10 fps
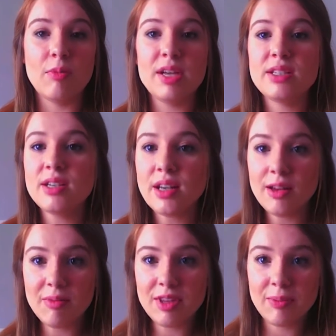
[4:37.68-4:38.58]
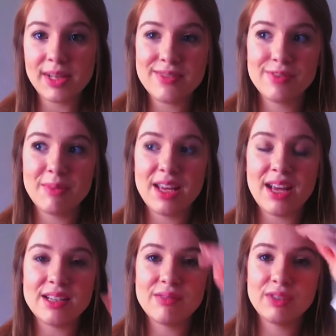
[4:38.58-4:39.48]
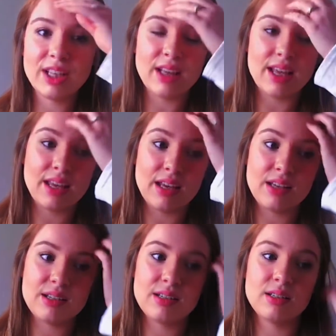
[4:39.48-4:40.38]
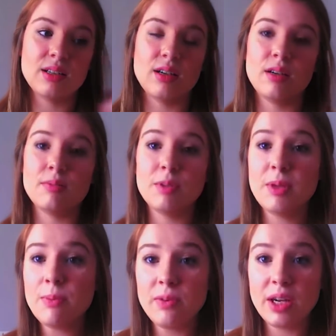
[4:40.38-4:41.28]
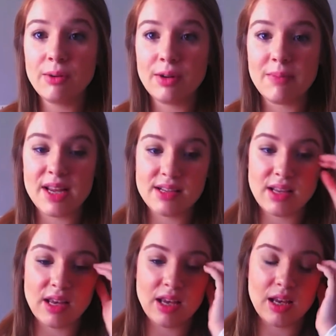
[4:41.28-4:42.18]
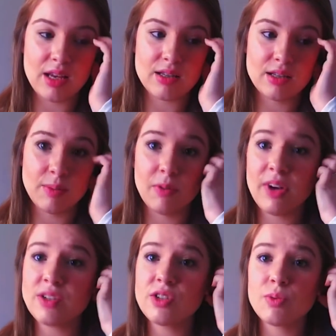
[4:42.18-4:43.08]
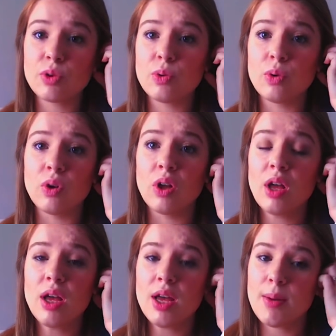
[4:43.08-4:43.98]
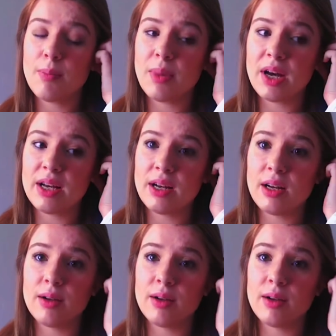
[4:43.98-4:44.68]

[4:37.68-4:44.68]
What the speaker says: It didn't end up being the place for me. I didn't really like it. The people there were amazing and the professors were cool, but